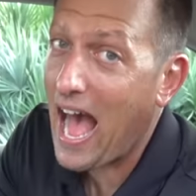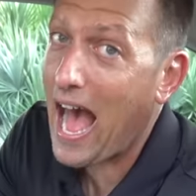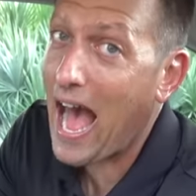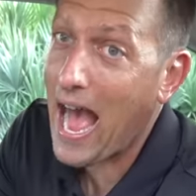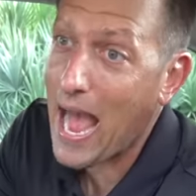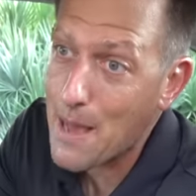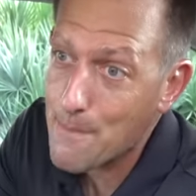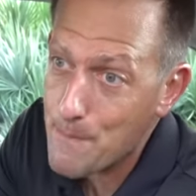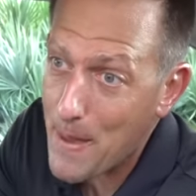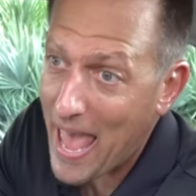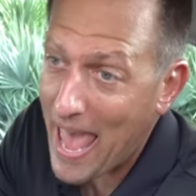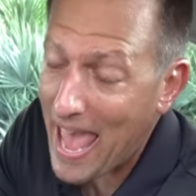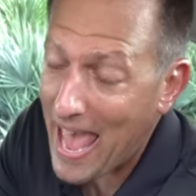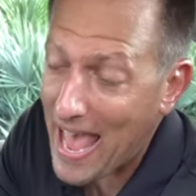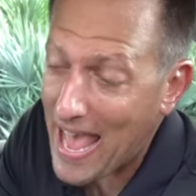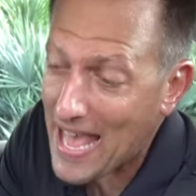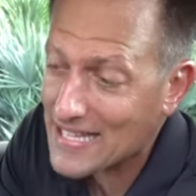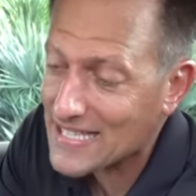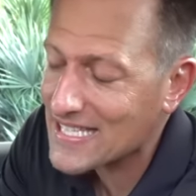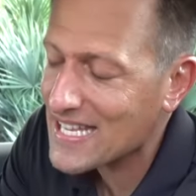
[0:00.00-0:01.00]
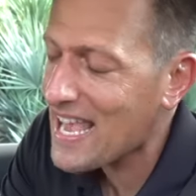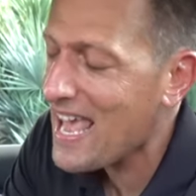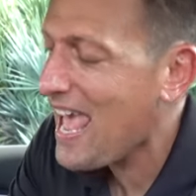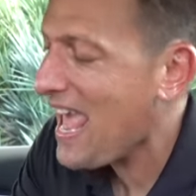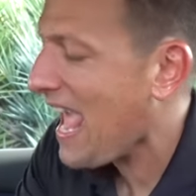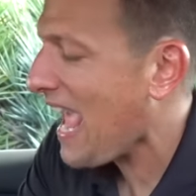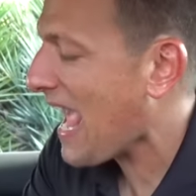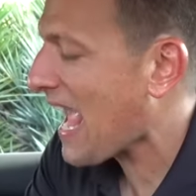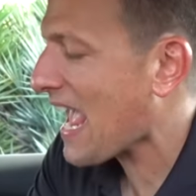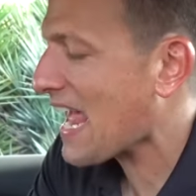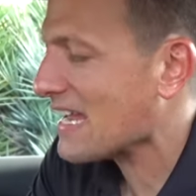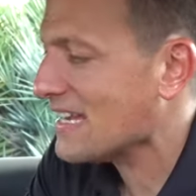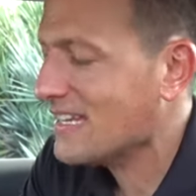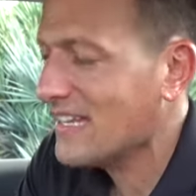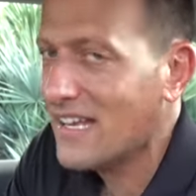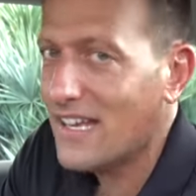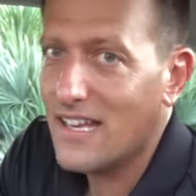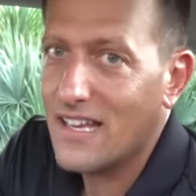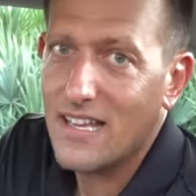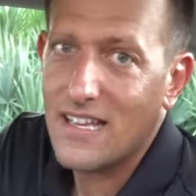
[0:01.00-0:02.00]
iPads and
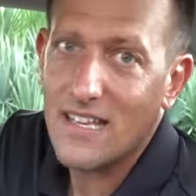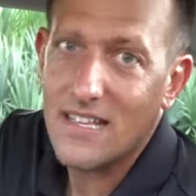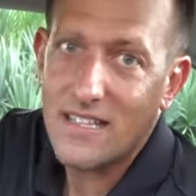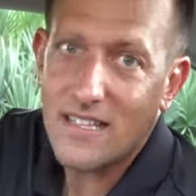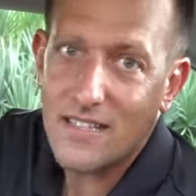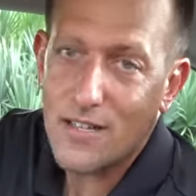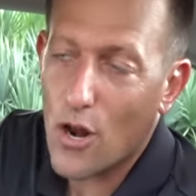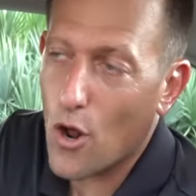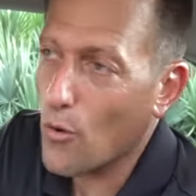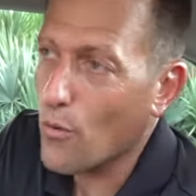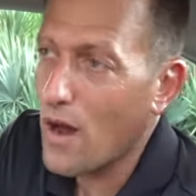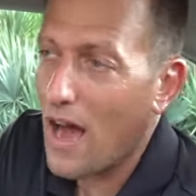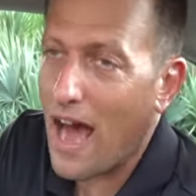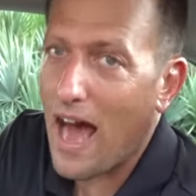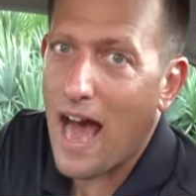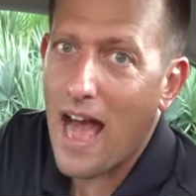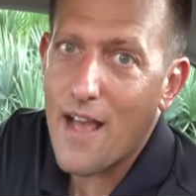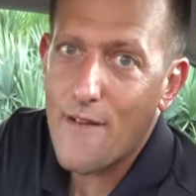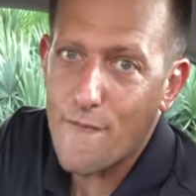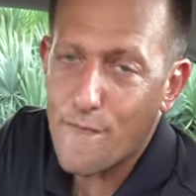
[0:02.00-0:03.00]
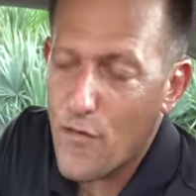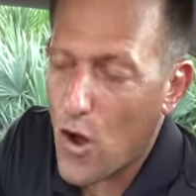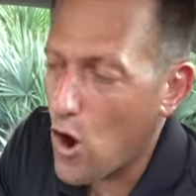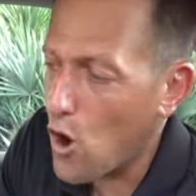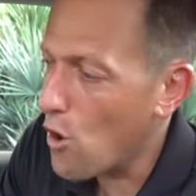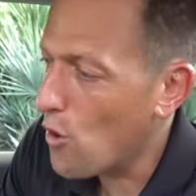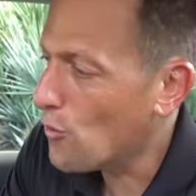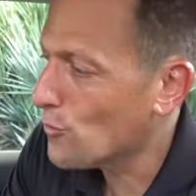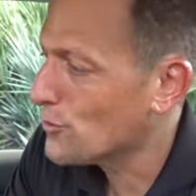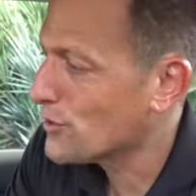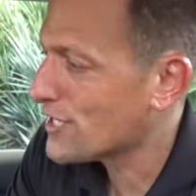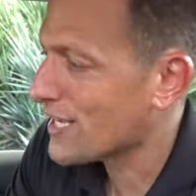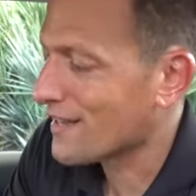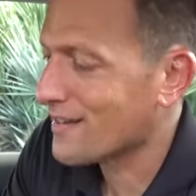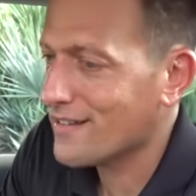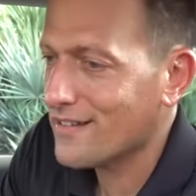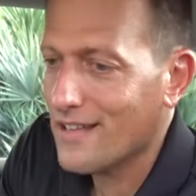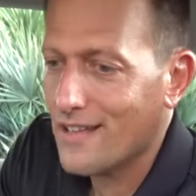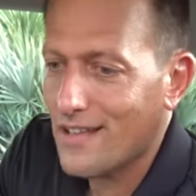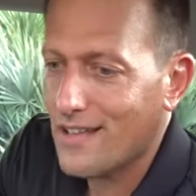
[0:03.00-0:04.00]
you know iPhones
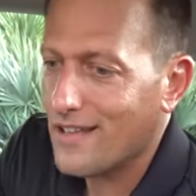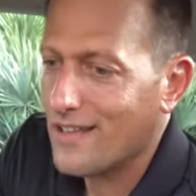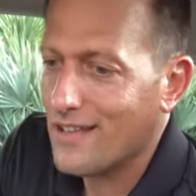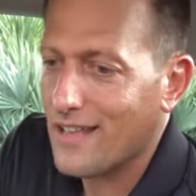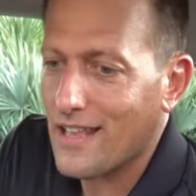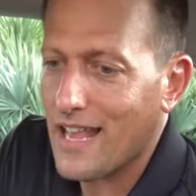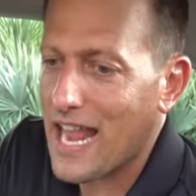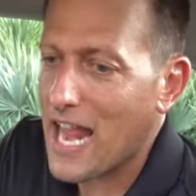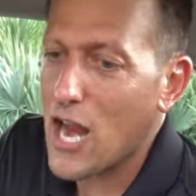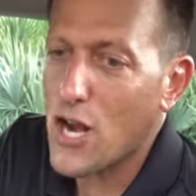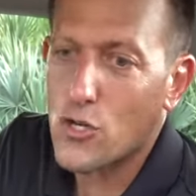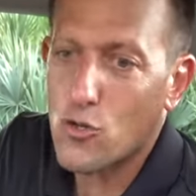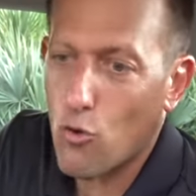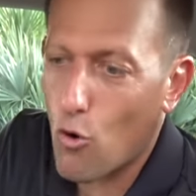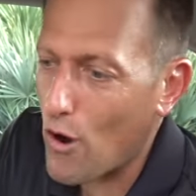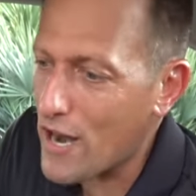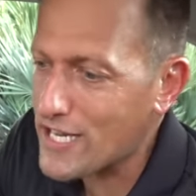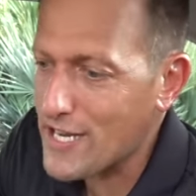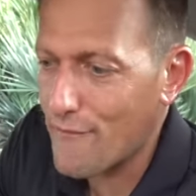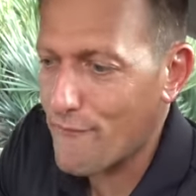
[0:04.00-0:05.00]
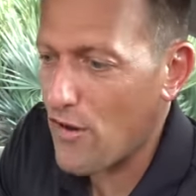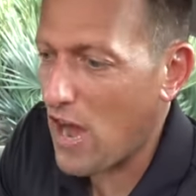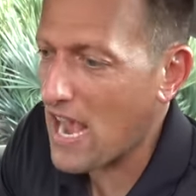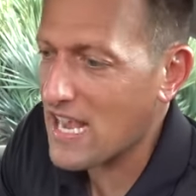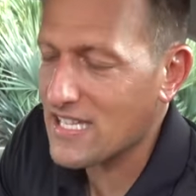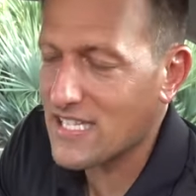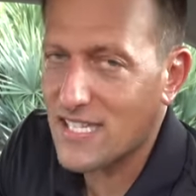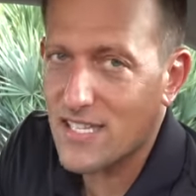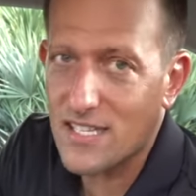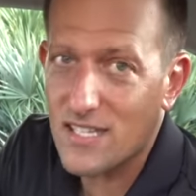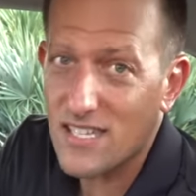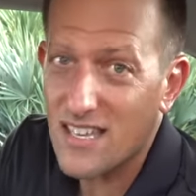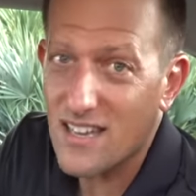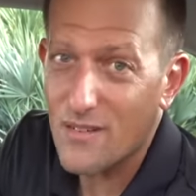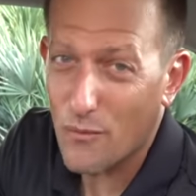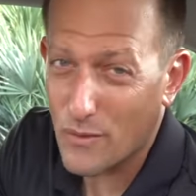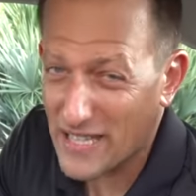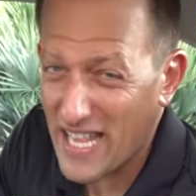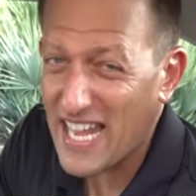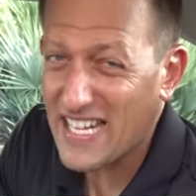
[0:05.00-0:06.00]
and Android devices,
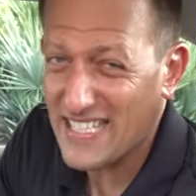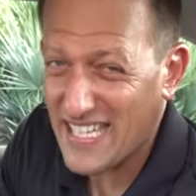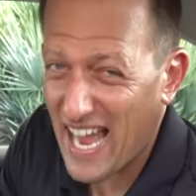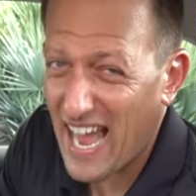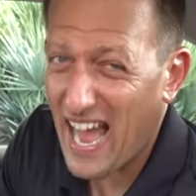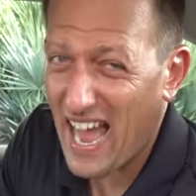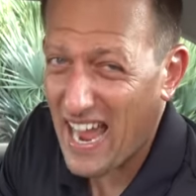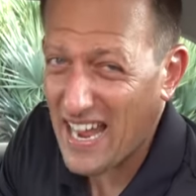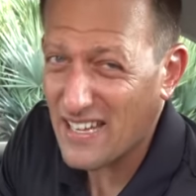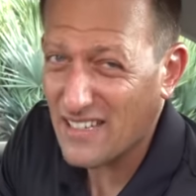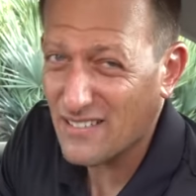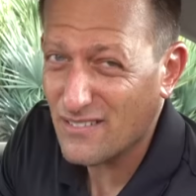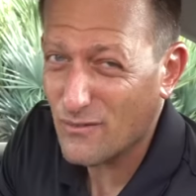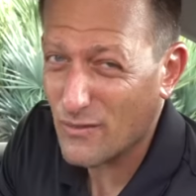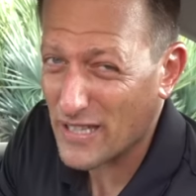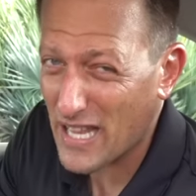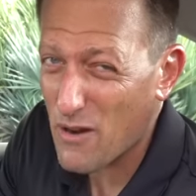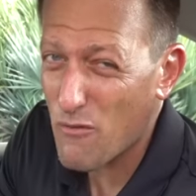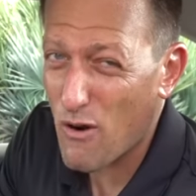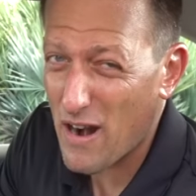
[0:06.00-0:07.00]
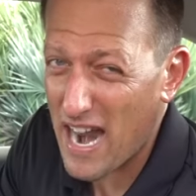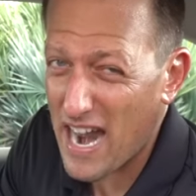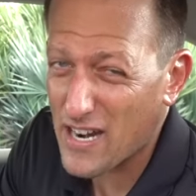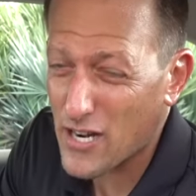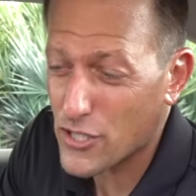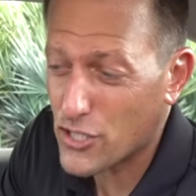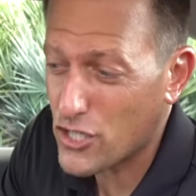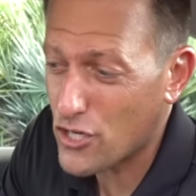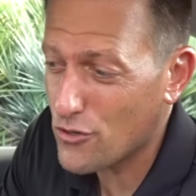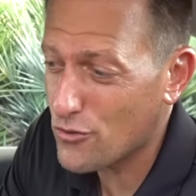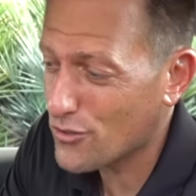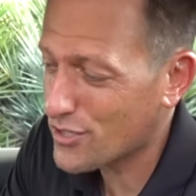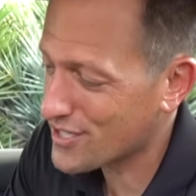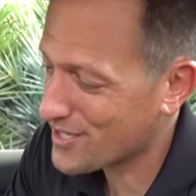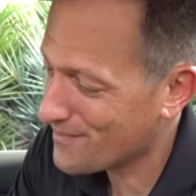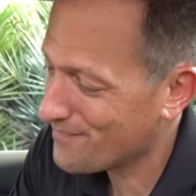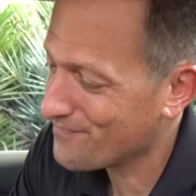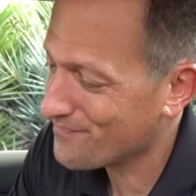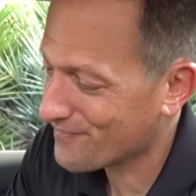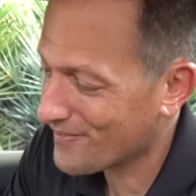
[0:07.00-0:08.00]
when they die, when they run out of
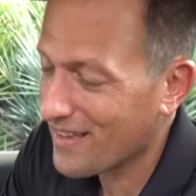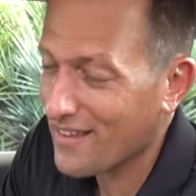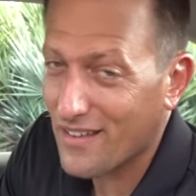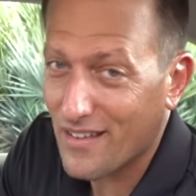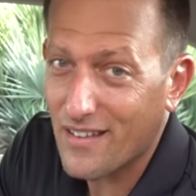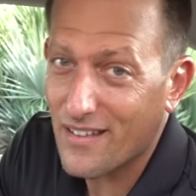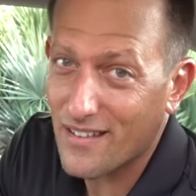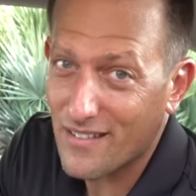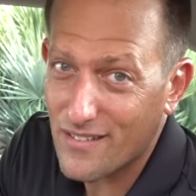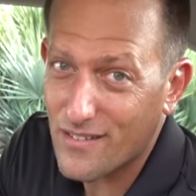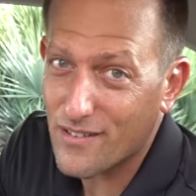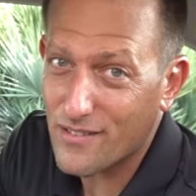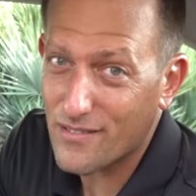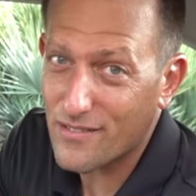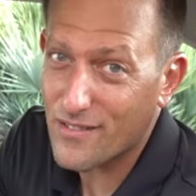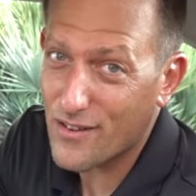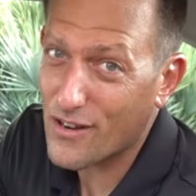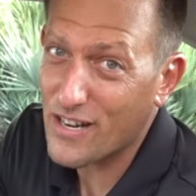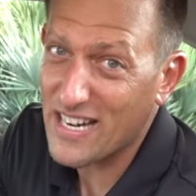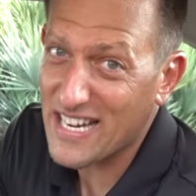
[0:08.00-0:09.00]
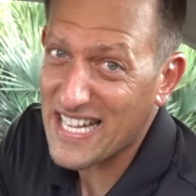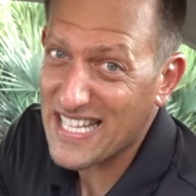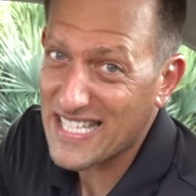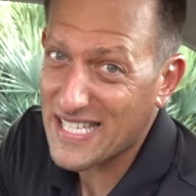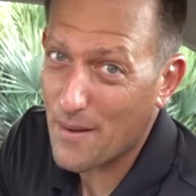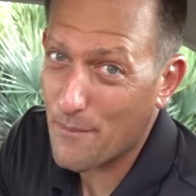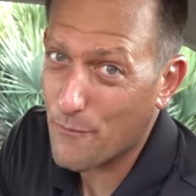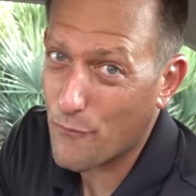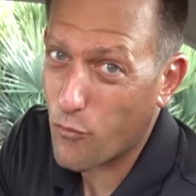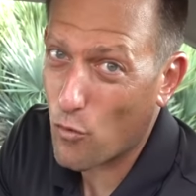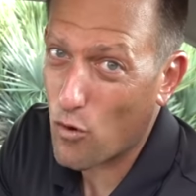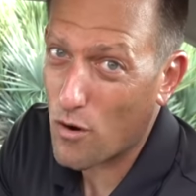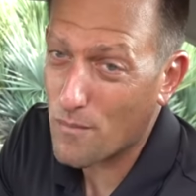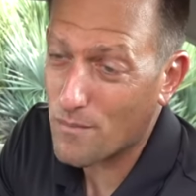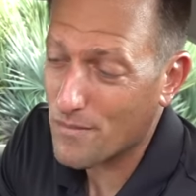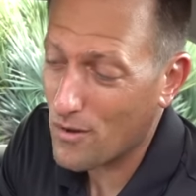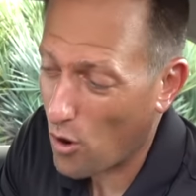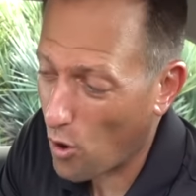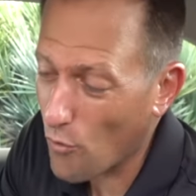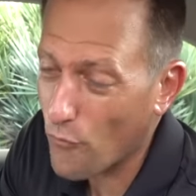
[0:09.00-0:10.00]
juice, you're going to need something for
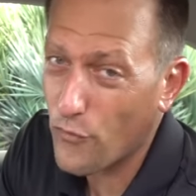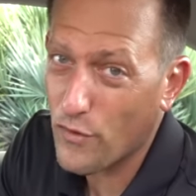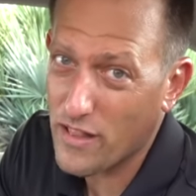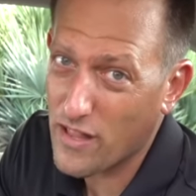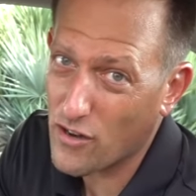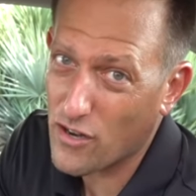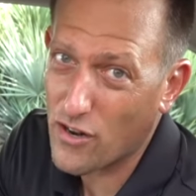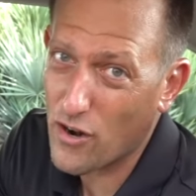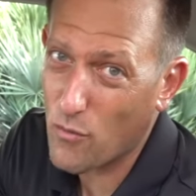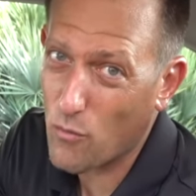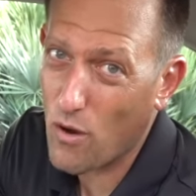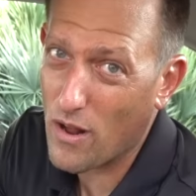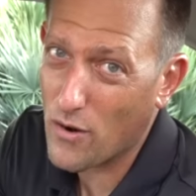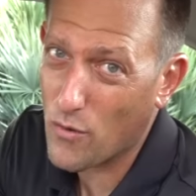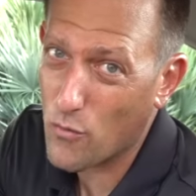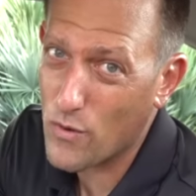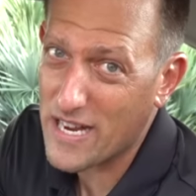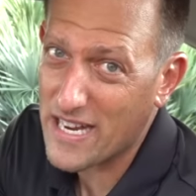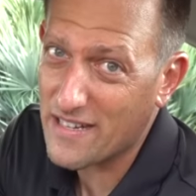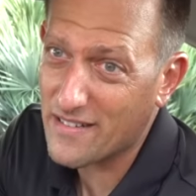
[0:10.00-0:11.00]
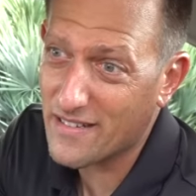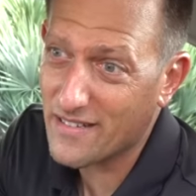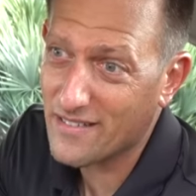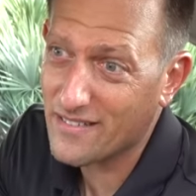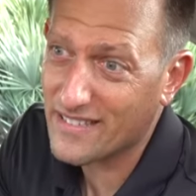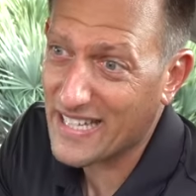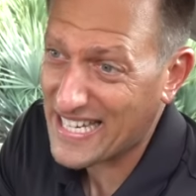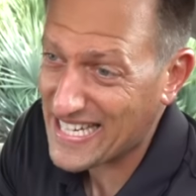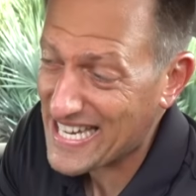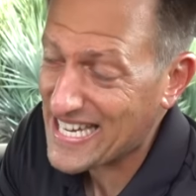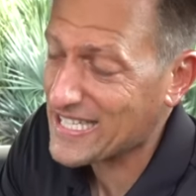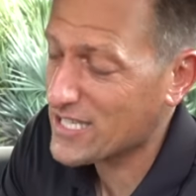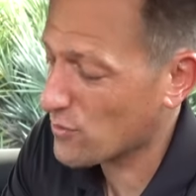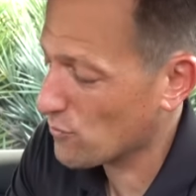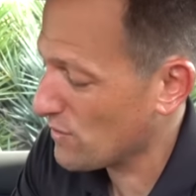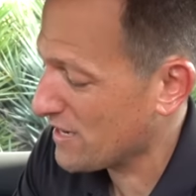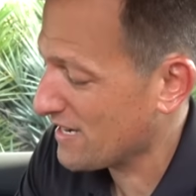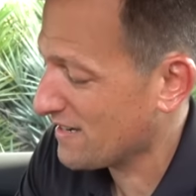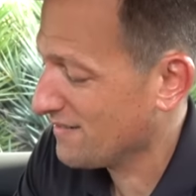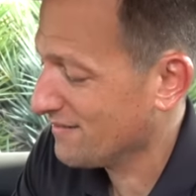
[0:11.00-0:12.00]
them. Hopefully, they're going to want to read. They need to
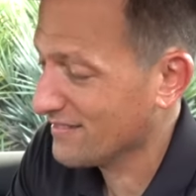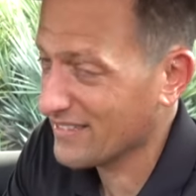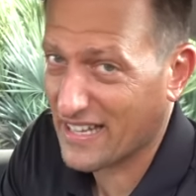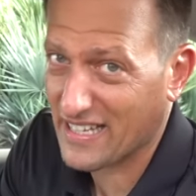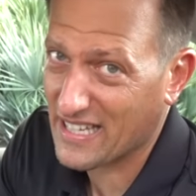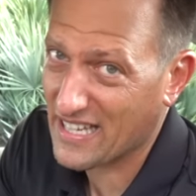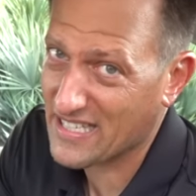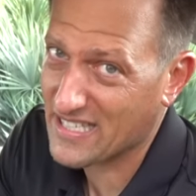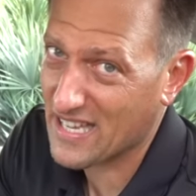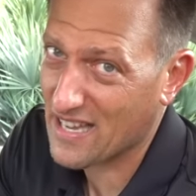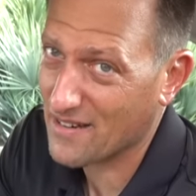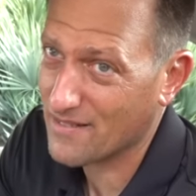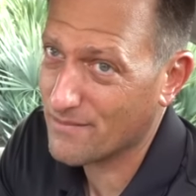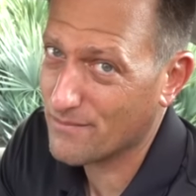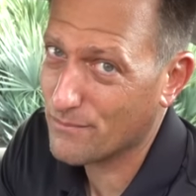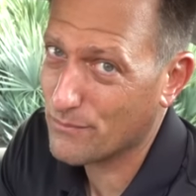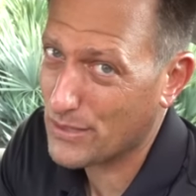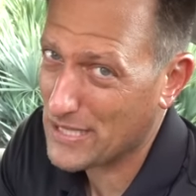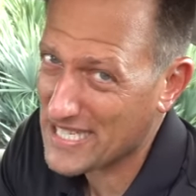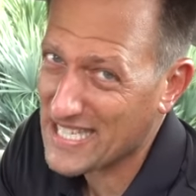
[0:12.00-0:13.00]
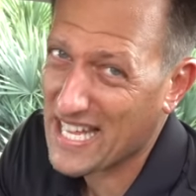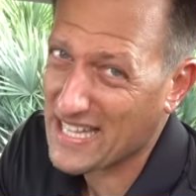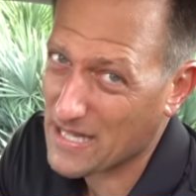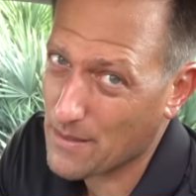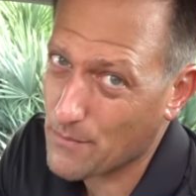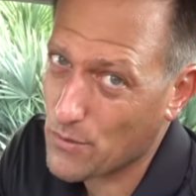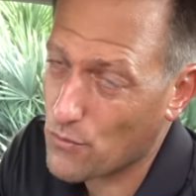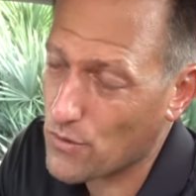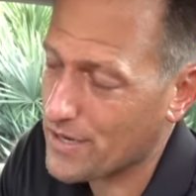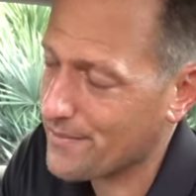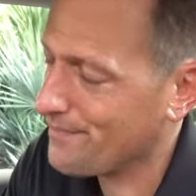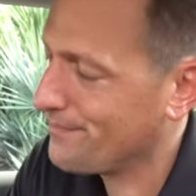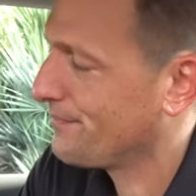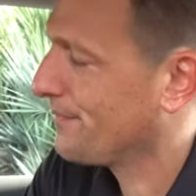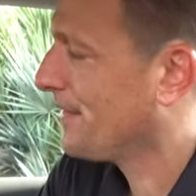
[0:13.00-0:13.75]
read. Like I said, please get them to read.